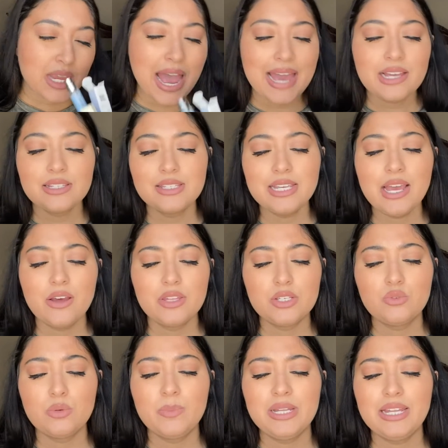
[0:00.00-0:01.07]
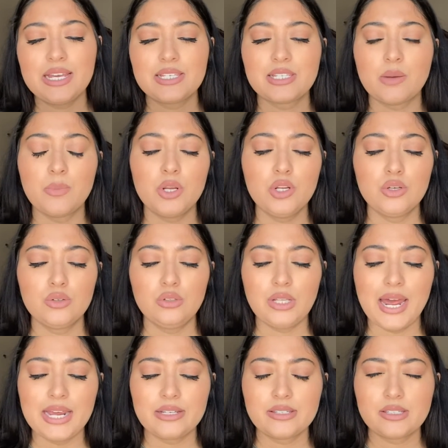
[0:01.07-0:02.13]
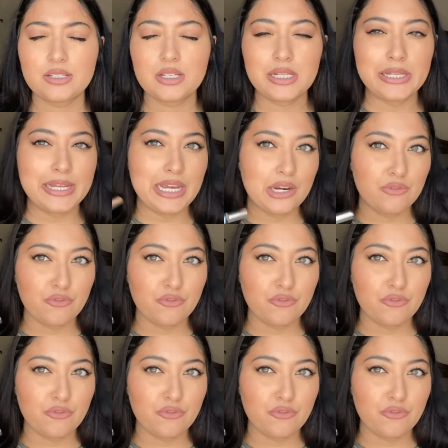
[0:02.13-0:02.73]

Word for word: I could see how this would be like someone who likes clean,